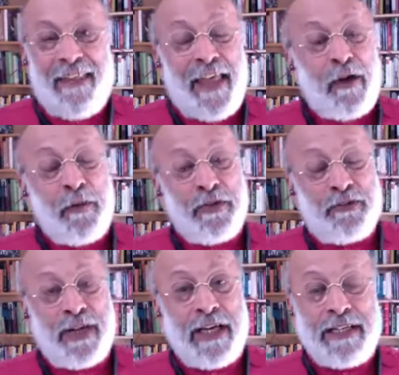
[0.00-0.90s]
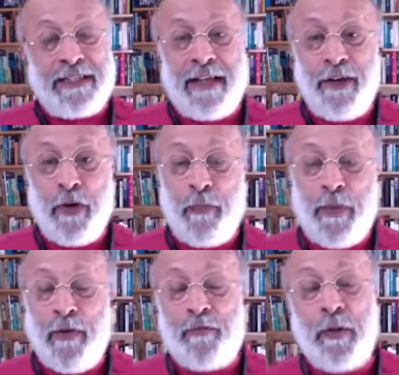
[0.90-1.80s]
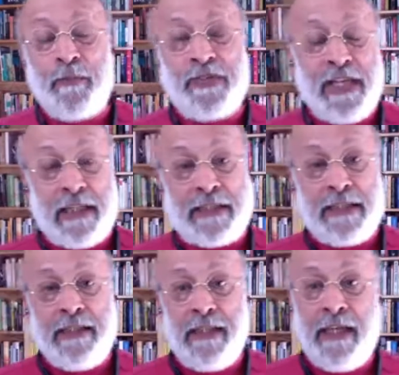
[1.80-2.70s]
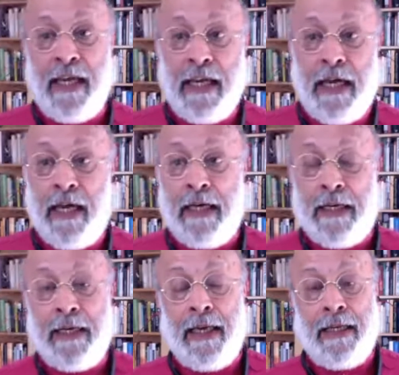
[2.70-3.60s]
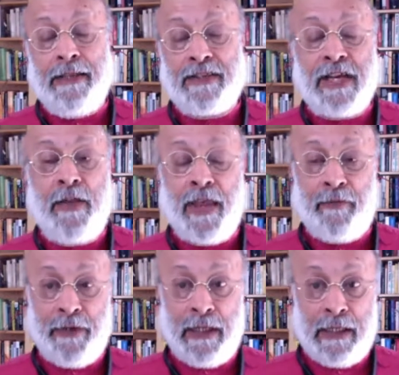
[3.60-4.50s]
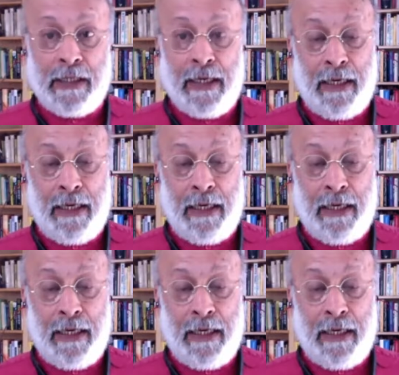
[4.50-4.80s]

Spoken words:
That was Riaz Tayob from Siatini in South Africa.